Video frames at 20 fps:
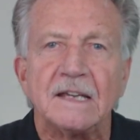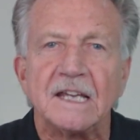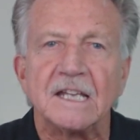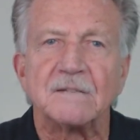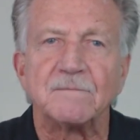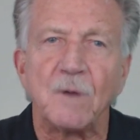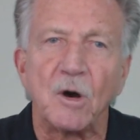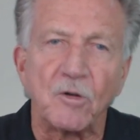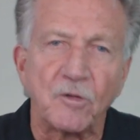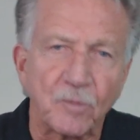
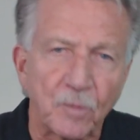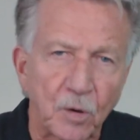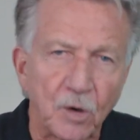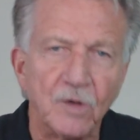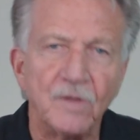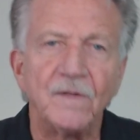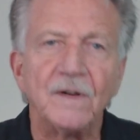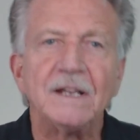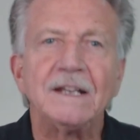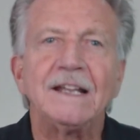is both
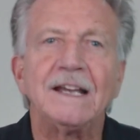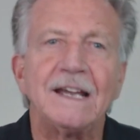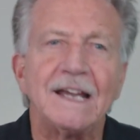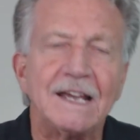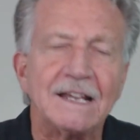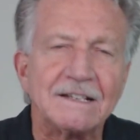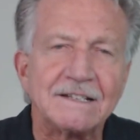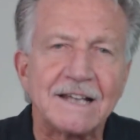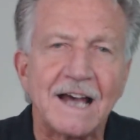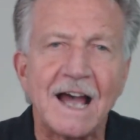proven
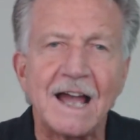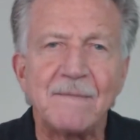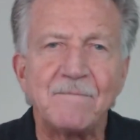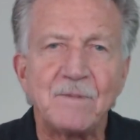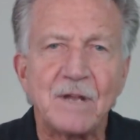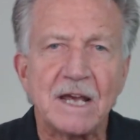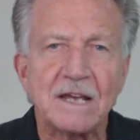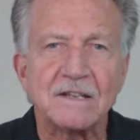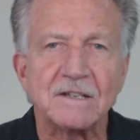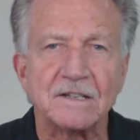and
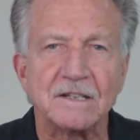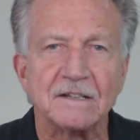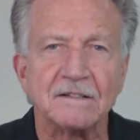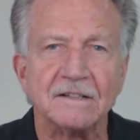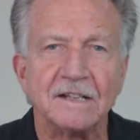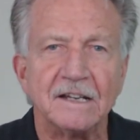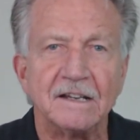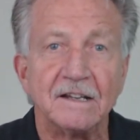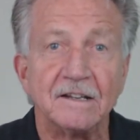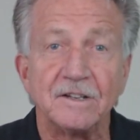
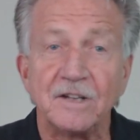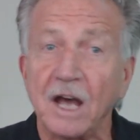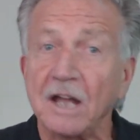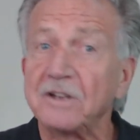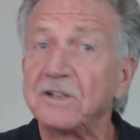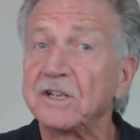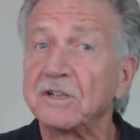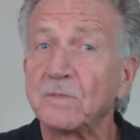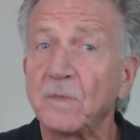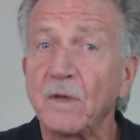time-tested,
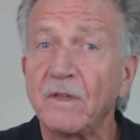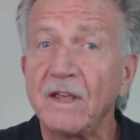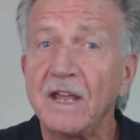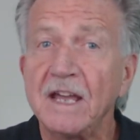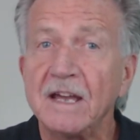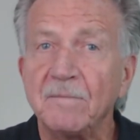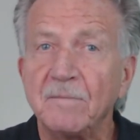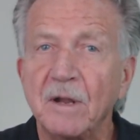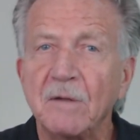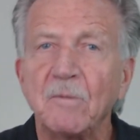not just with
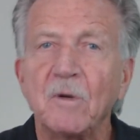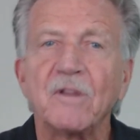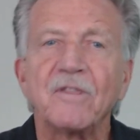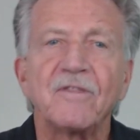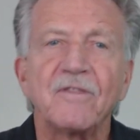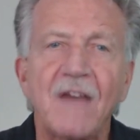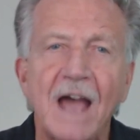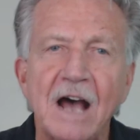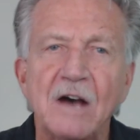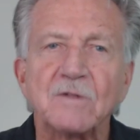him, but
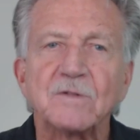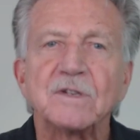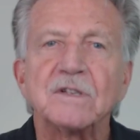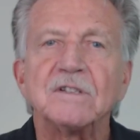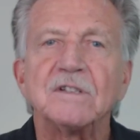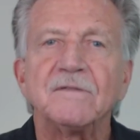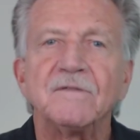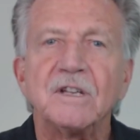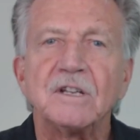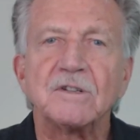with
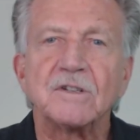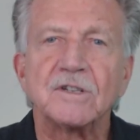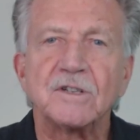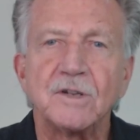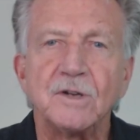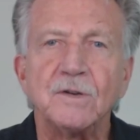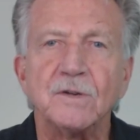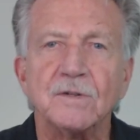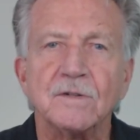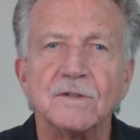thousands of his
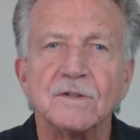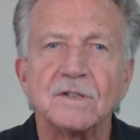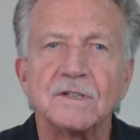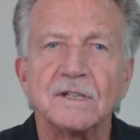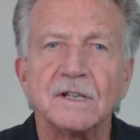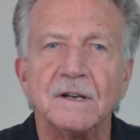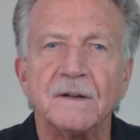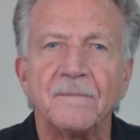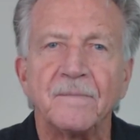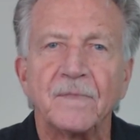
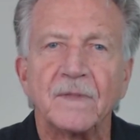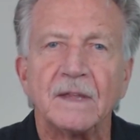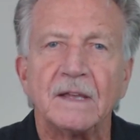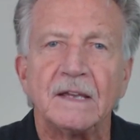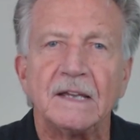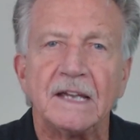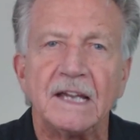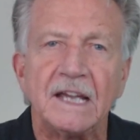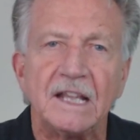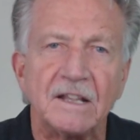students
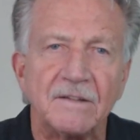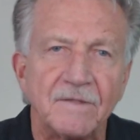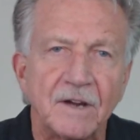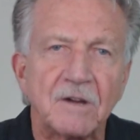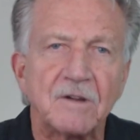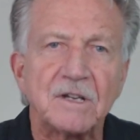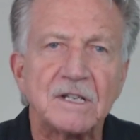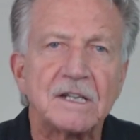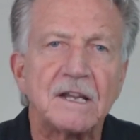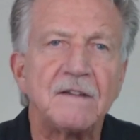in the
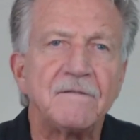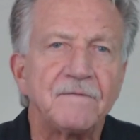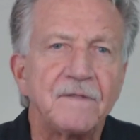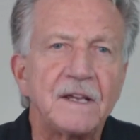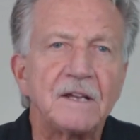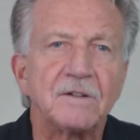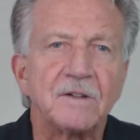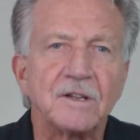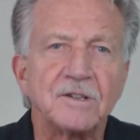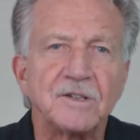very same
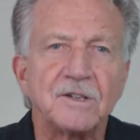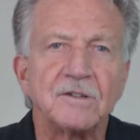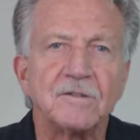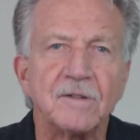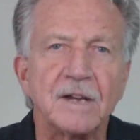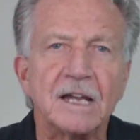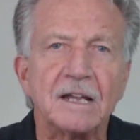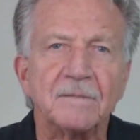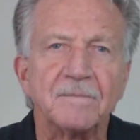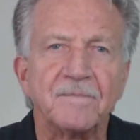field that
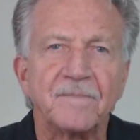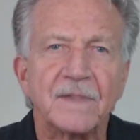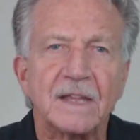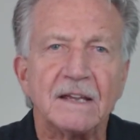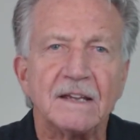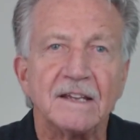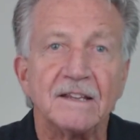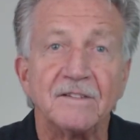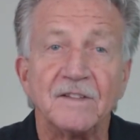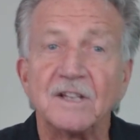you're in.
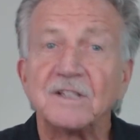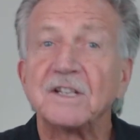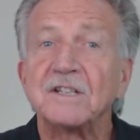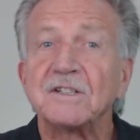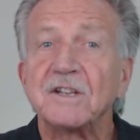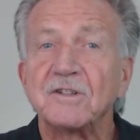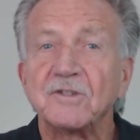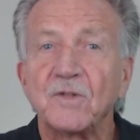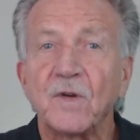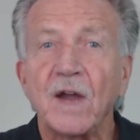This
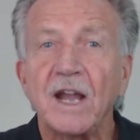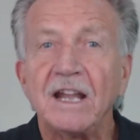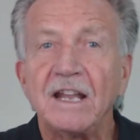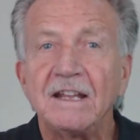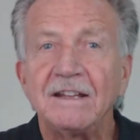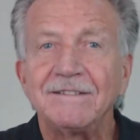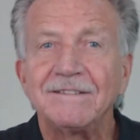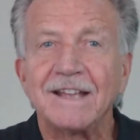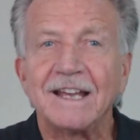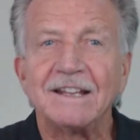is a
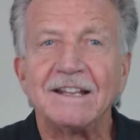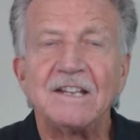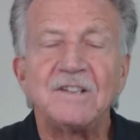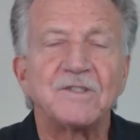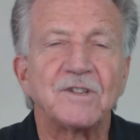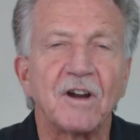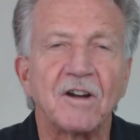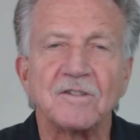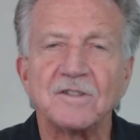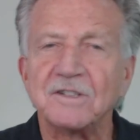training that
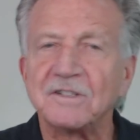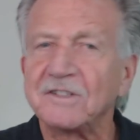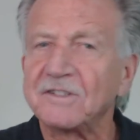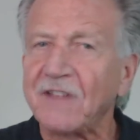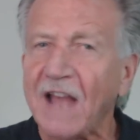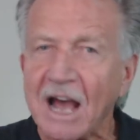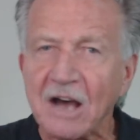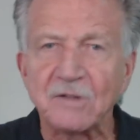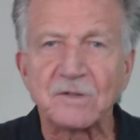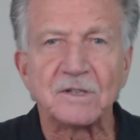he
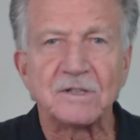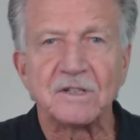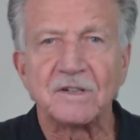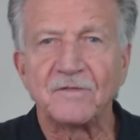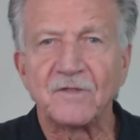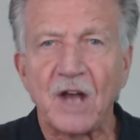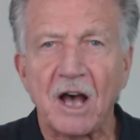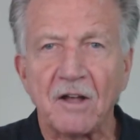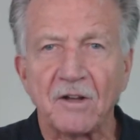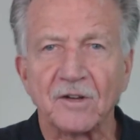charges thousands
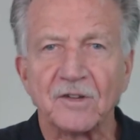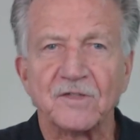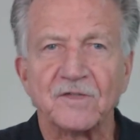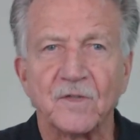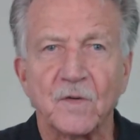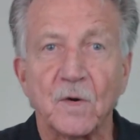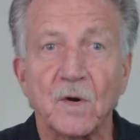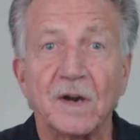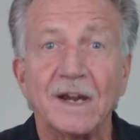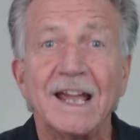of
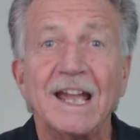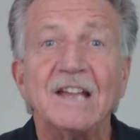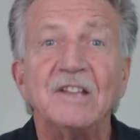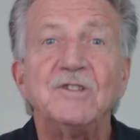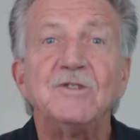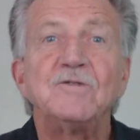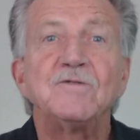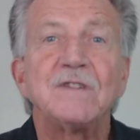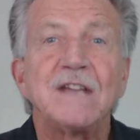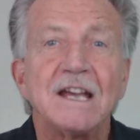dollars for,
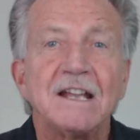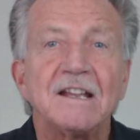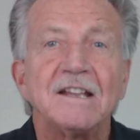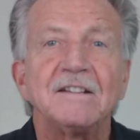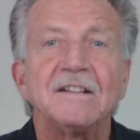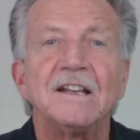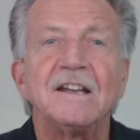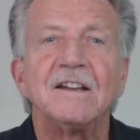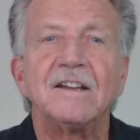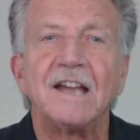and you get
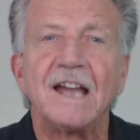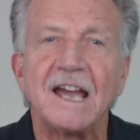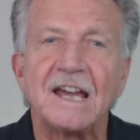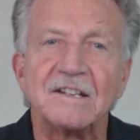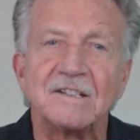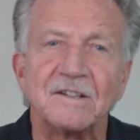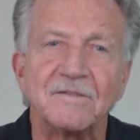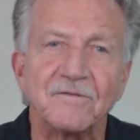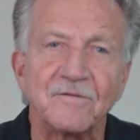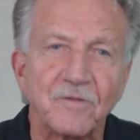it
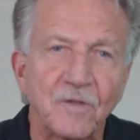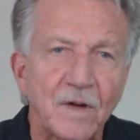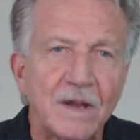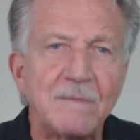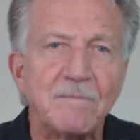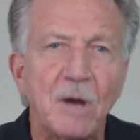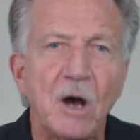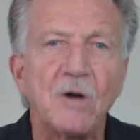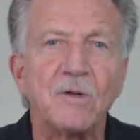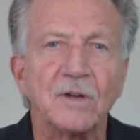as a
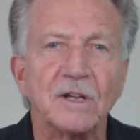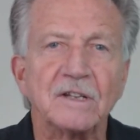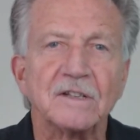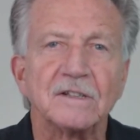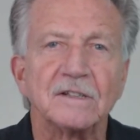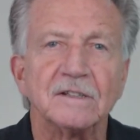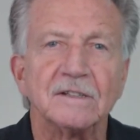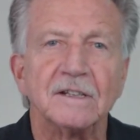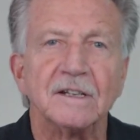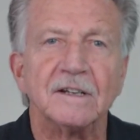free
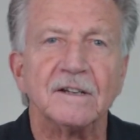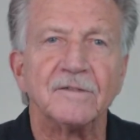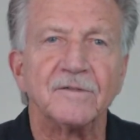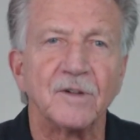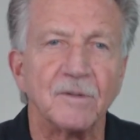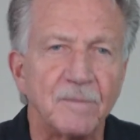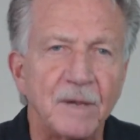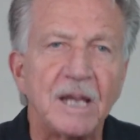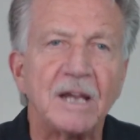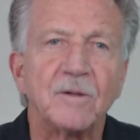bonus
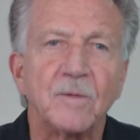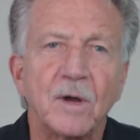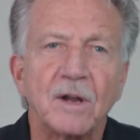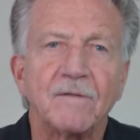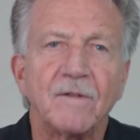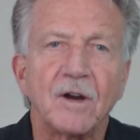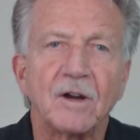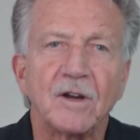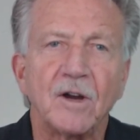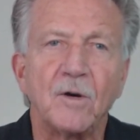for being
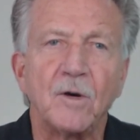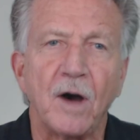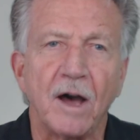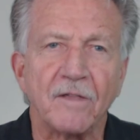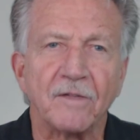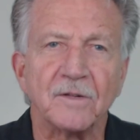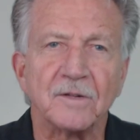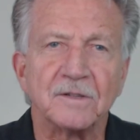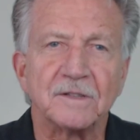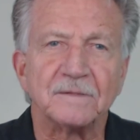one of our
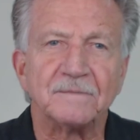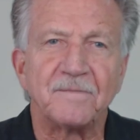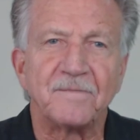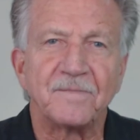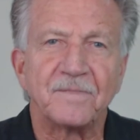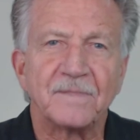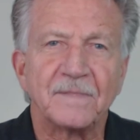co-authors.